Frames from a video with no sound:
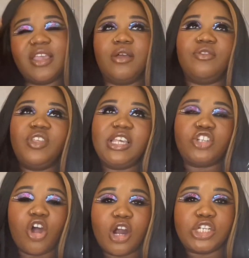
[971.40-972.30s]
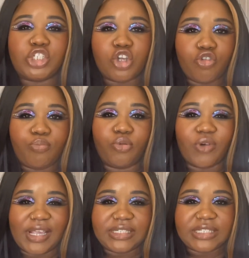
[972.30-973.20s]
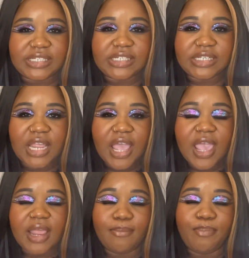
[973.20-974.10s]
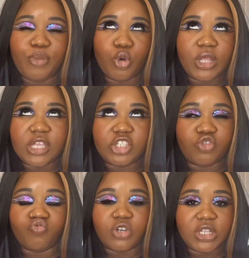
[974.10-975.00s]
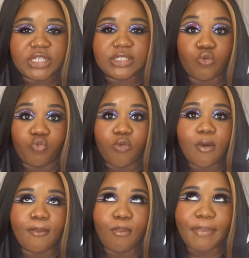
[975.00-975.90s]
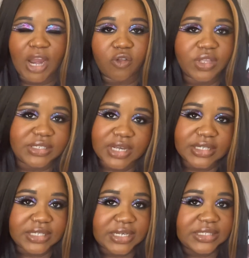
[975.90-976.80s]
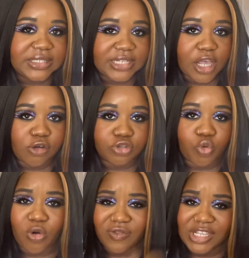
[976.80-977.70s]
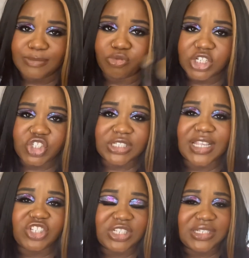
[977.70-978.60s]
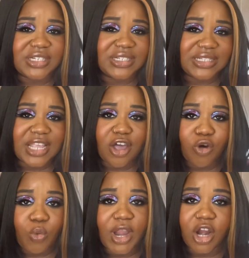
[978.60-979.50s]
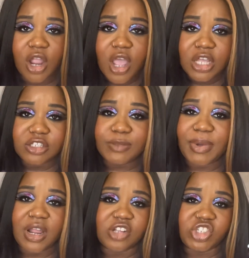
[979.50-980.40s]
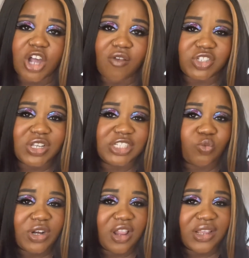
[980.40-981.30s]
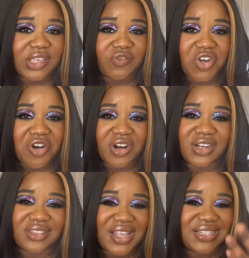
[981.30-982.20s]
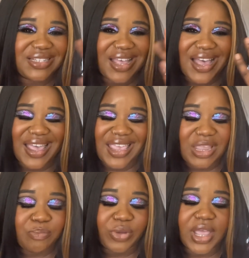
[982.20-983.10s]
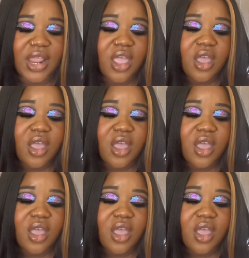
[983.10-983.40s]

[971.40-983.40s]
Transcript: these are so pricey, and Beautylish really barely does any sales on these brushes. They just did a sale where you spend $100, you get a $20 gift card. That's alright, but